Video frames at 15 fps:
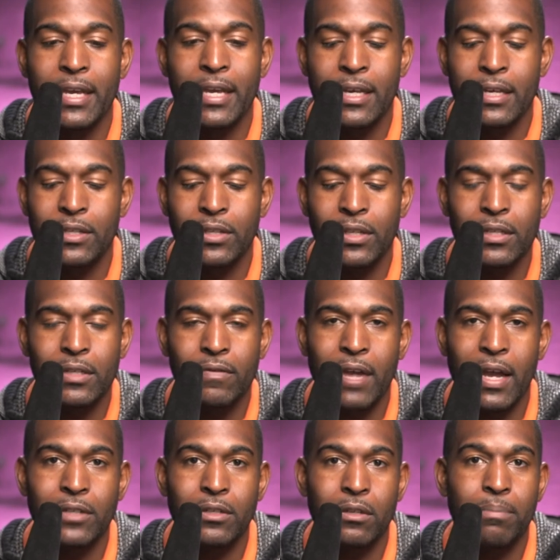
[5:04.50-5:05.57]
is things have
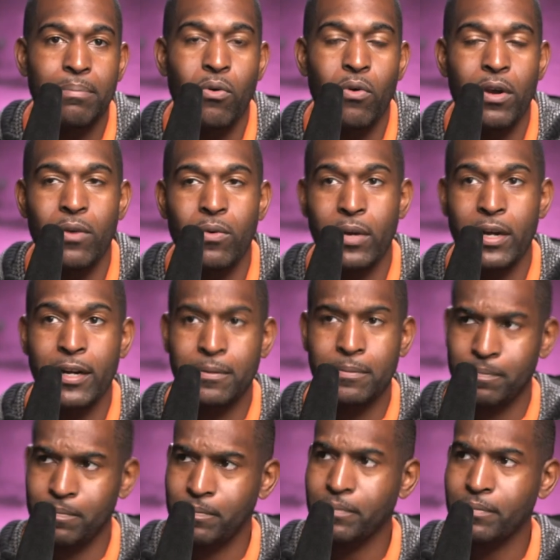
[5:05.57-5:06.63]
gotten to the point where
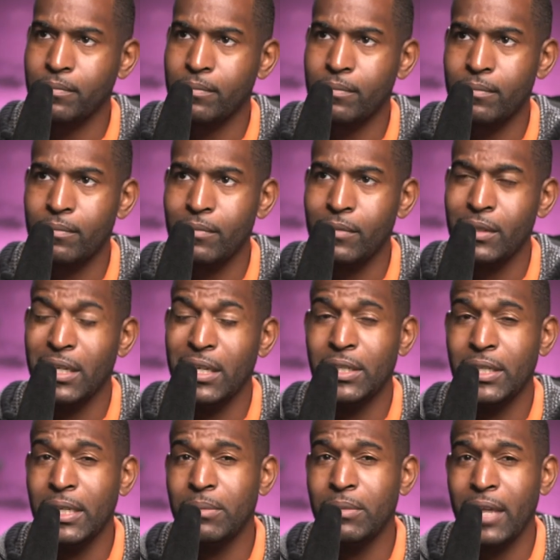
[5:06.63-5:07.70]
it
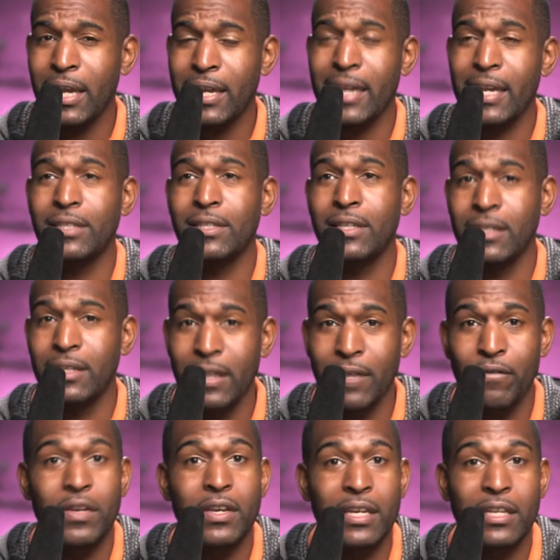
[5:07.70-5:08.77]
seems like a
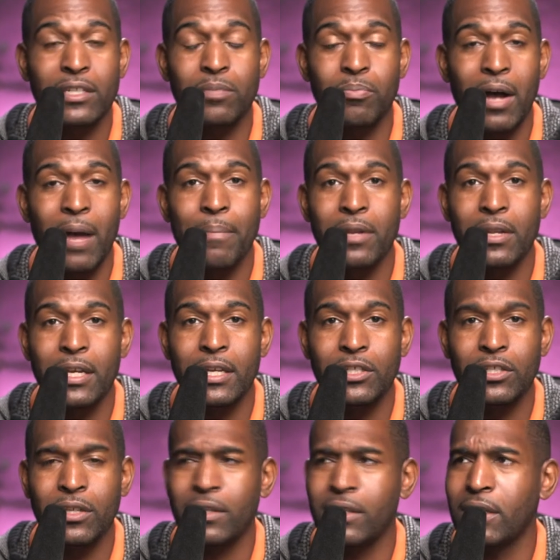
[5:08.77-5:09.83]
significant
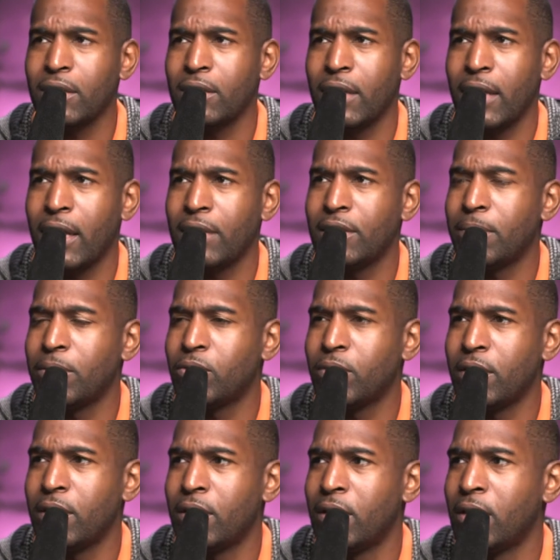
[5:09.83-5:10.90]
population, I think the guy said
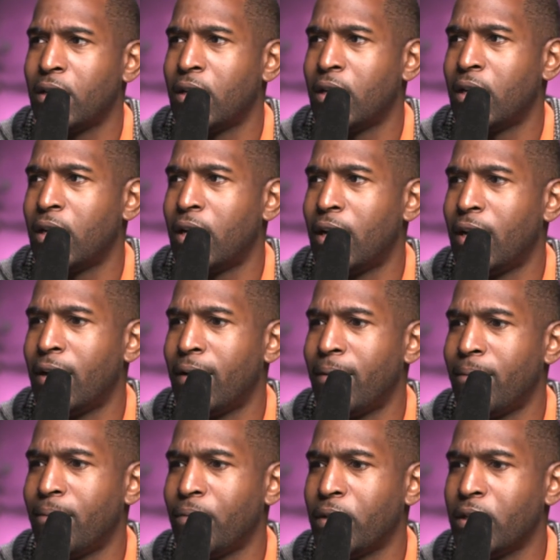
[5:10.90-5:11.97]
between
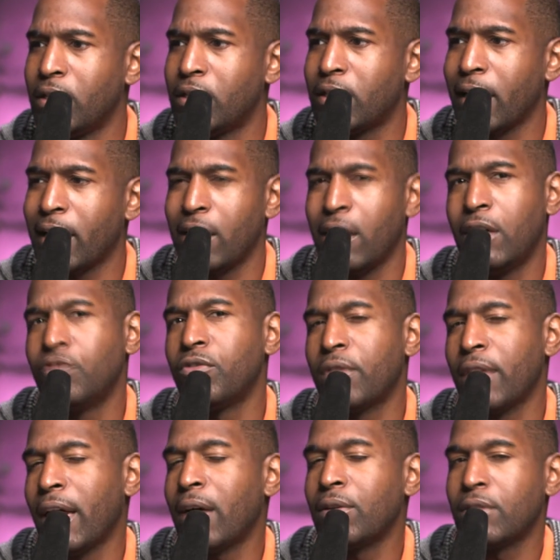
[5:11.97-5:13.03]
It's like
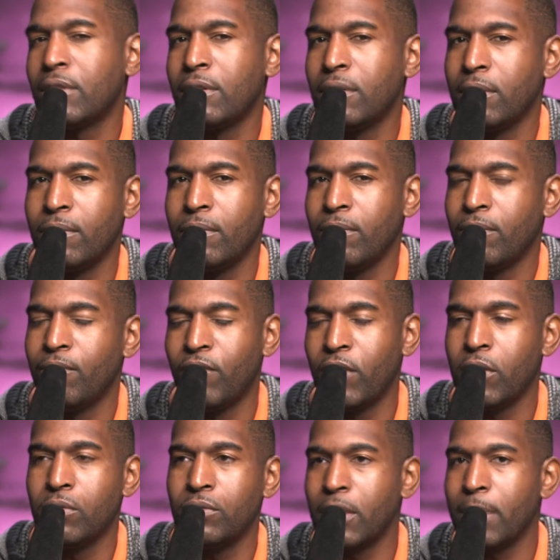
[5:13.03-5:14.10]
100,000
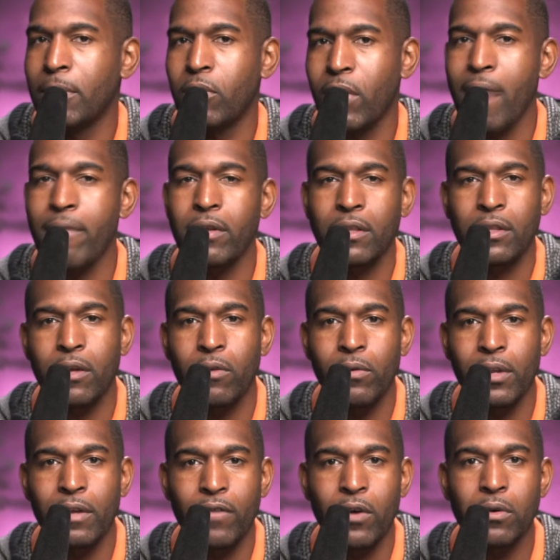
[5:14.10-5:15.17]
vote demographic that they're
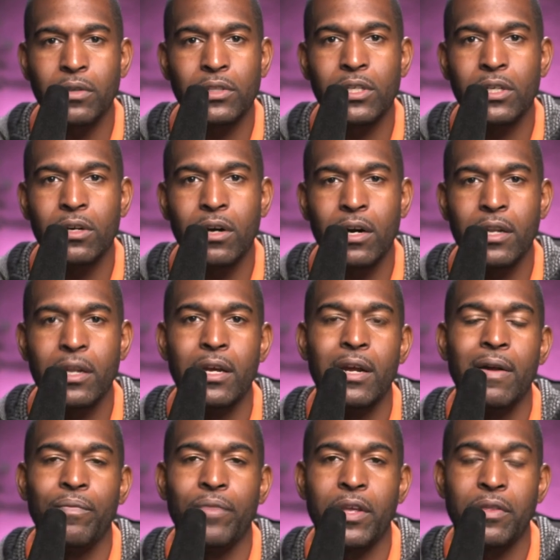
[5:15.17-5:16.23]
really focusing on
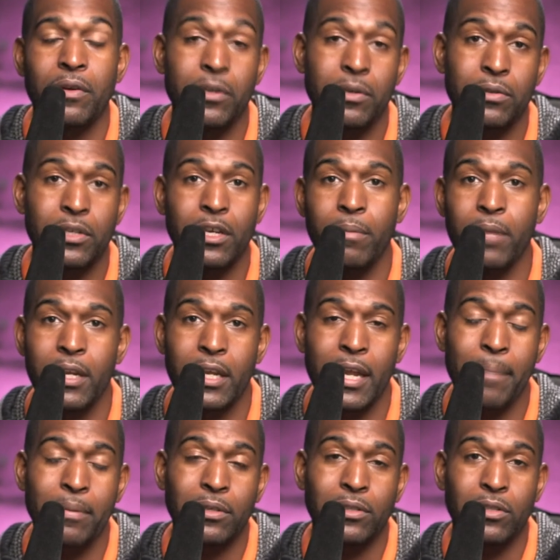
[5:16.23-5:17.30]
that they're using in
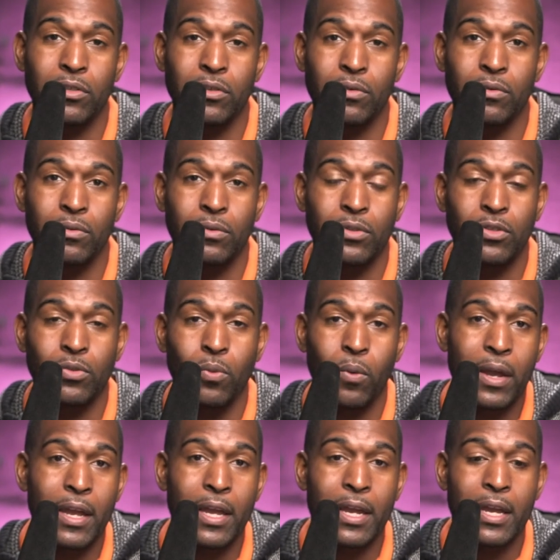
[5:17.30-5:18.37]
Minneapolis to
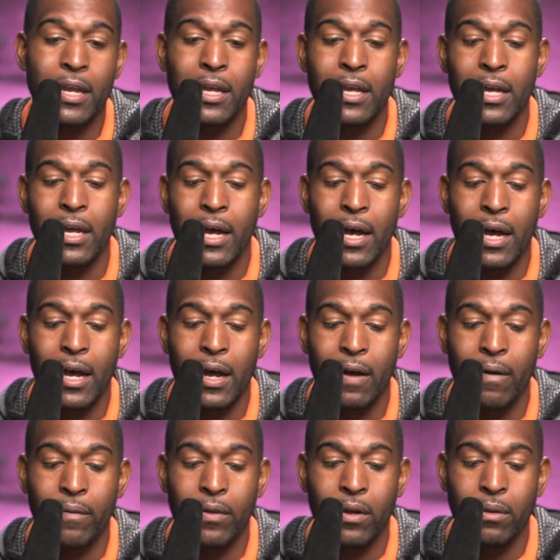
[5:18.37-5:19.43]
sway
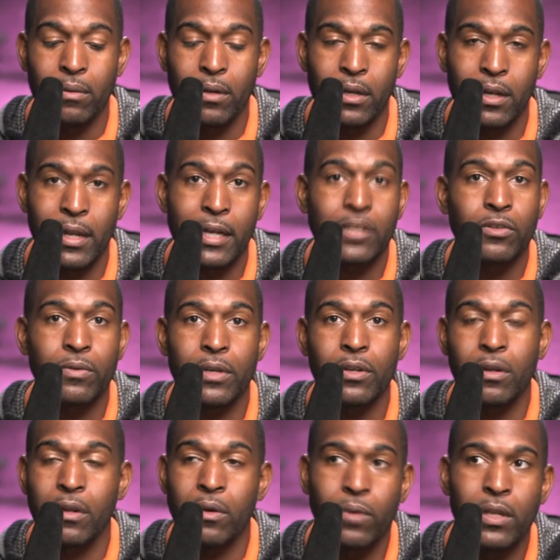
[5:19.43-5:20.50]
the electorate. You
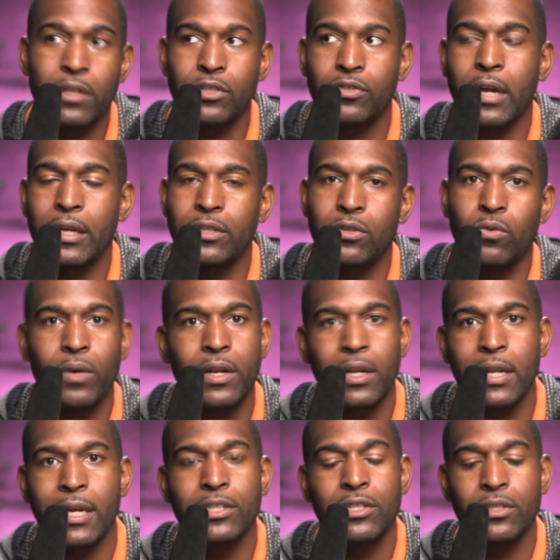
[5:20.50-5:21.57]
know, they're really trying to win
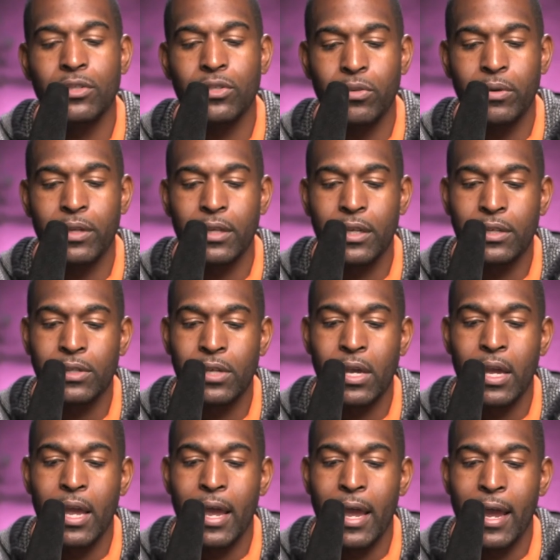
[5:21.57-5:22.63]
elections doing this.
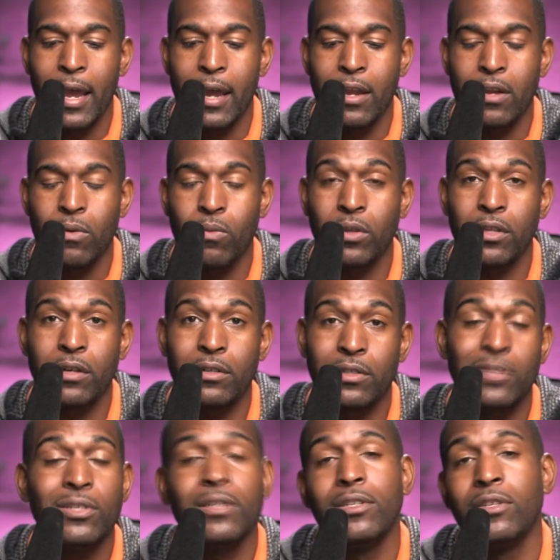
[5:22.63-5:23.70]
And what they're
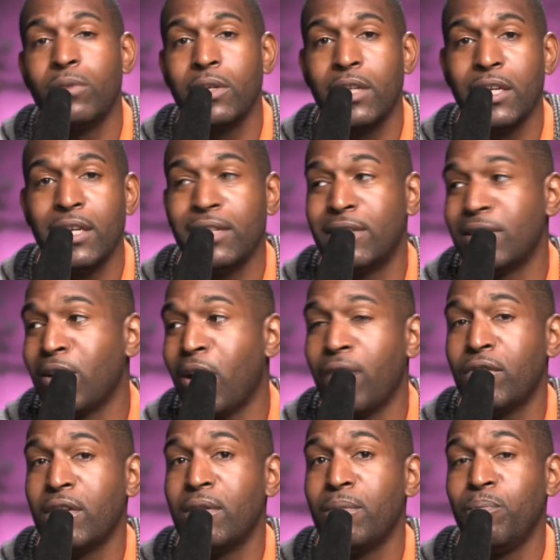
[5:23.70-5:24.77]
essentially doing is
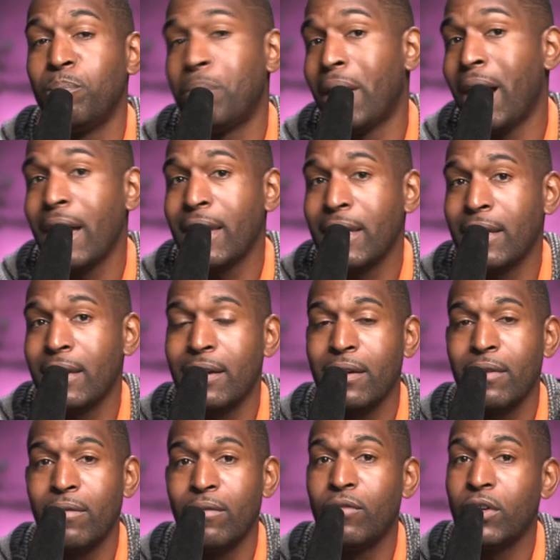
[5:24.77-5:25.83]
often
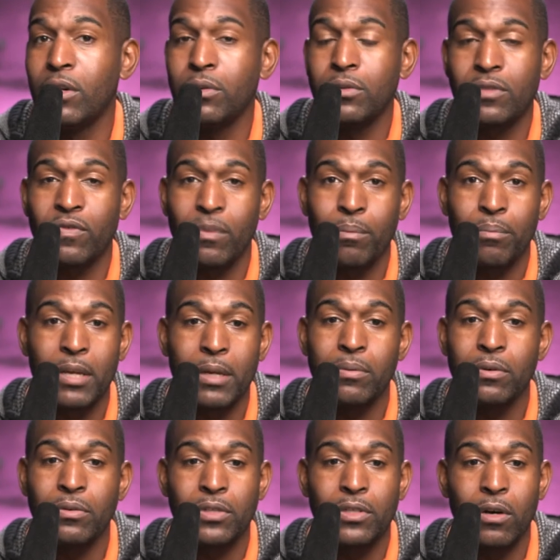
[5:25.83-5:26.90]
buying votes from
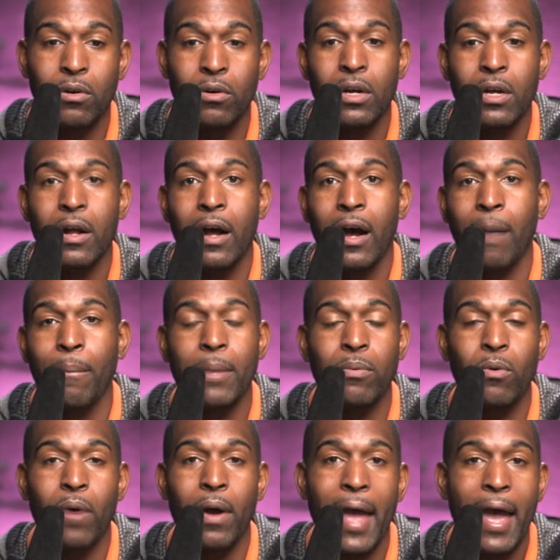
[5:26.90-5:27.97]
people. So
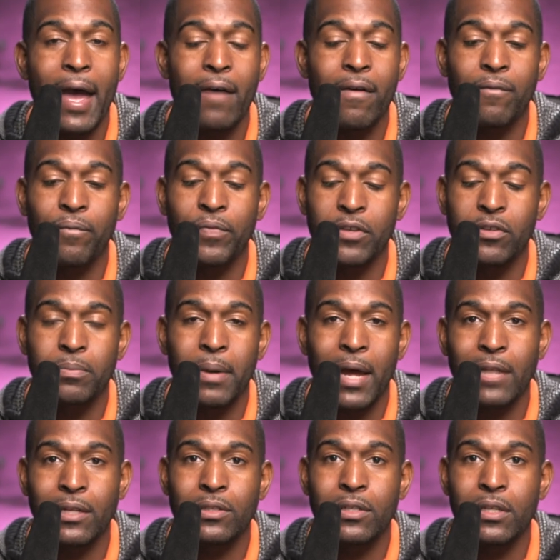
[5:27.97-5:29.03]
people will have these
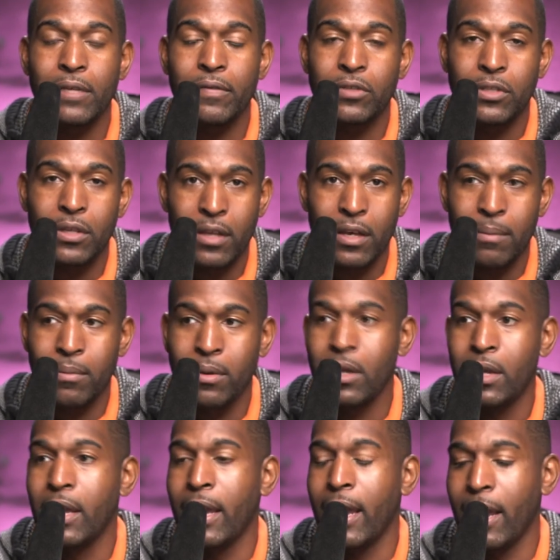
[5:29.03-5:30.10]
ballots delivered to them.
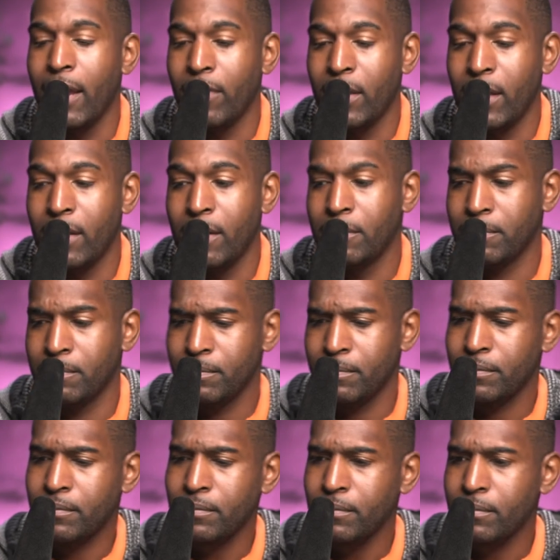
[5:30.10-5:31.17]
And then
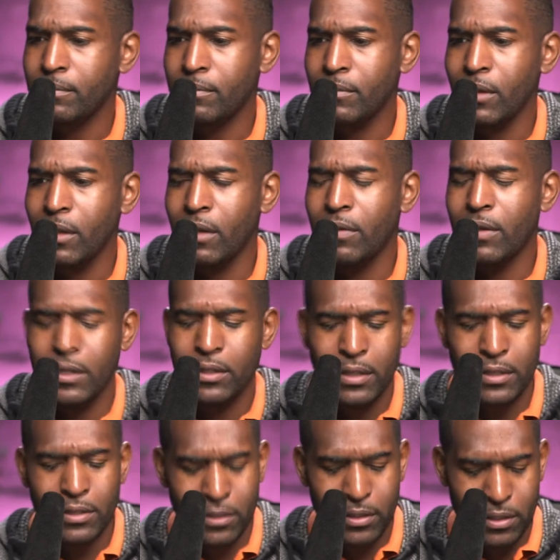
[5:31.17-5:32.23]

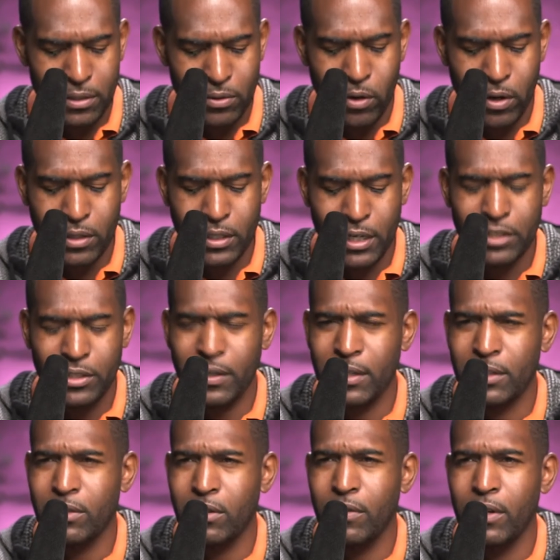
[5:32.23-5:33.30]
this organization, I
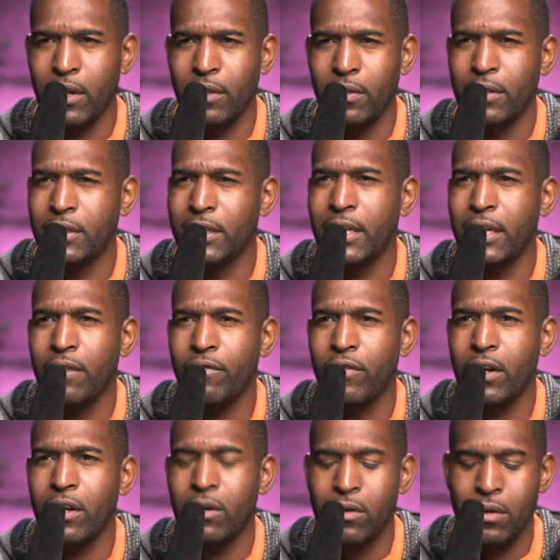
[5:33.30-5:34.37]
think it's called the
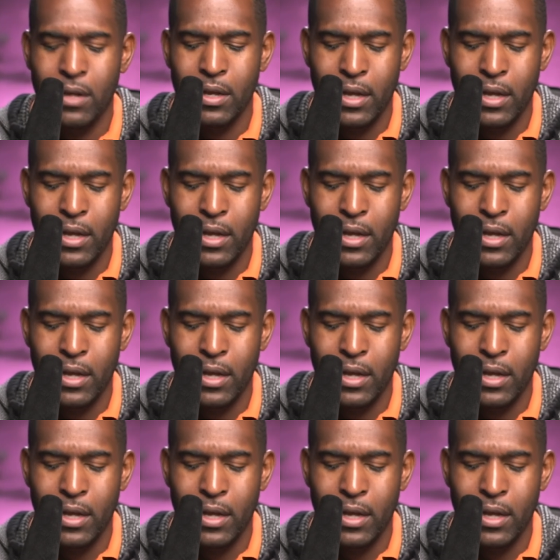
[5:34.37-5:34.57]
DFL.